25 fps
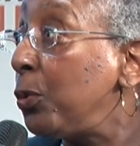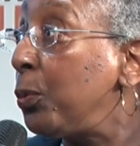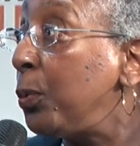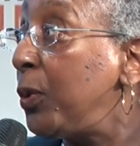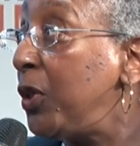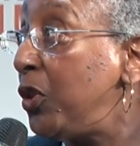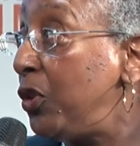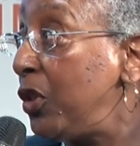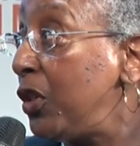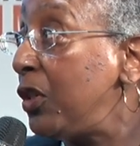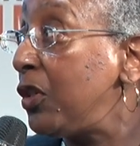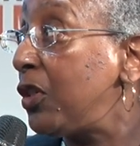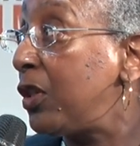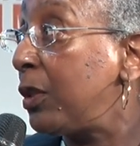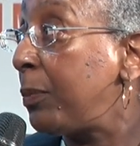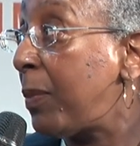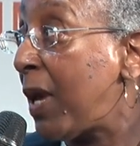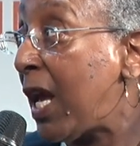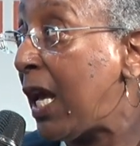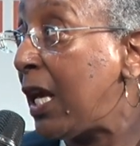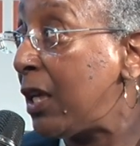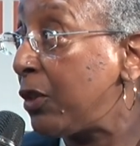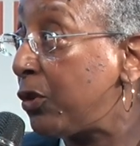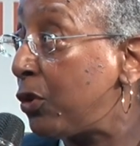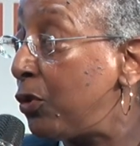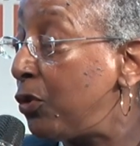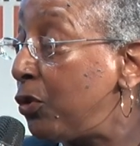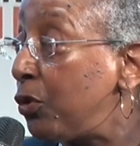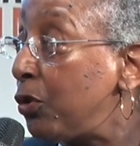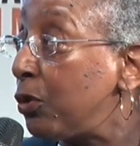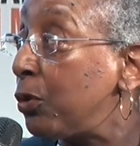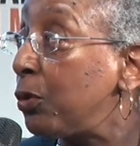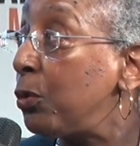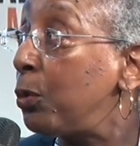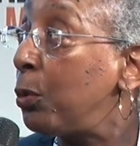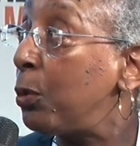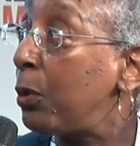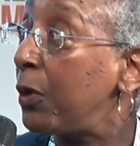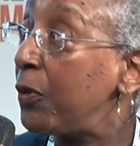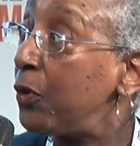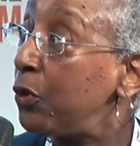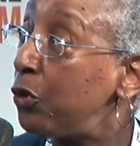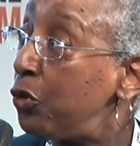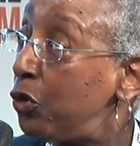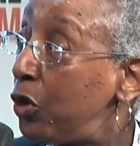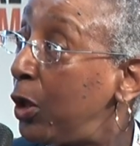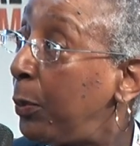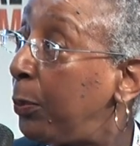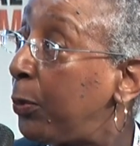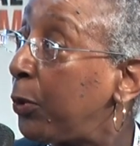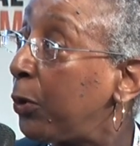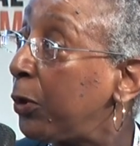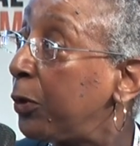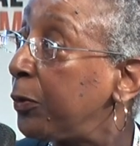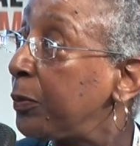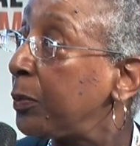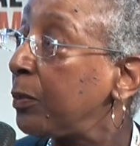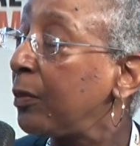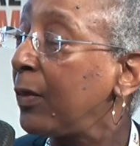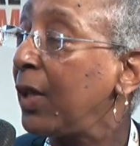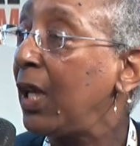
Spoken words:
which is the passenger or the shipper,